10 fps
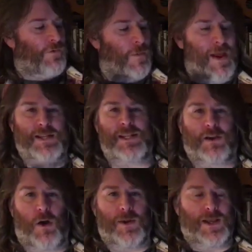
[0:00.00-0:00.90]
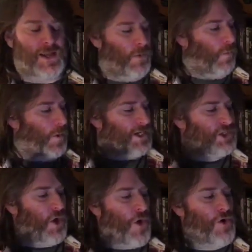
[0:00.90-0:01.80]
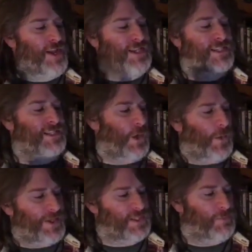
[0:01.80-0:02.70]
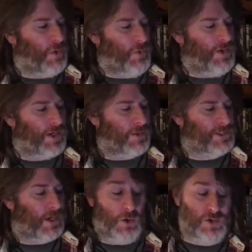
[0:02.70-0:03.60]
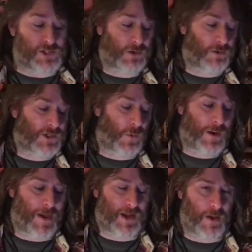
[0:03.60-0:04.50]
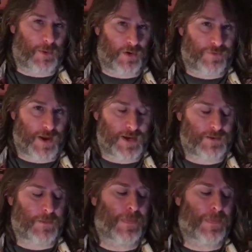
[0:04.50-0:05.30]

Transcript: romantic comedy in which Reese Witherspoon goes to law school to win back her boyfriend?